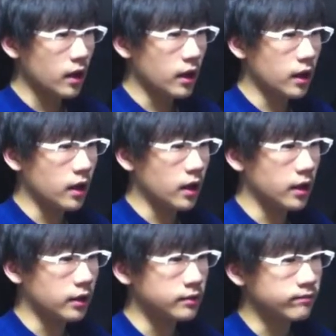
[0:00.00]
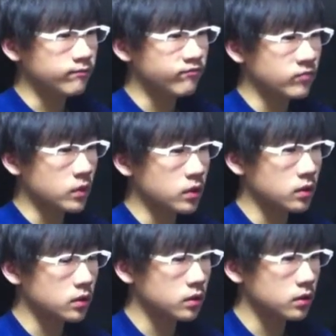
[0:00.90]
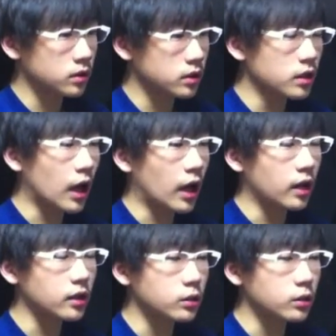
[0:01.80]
And yeah,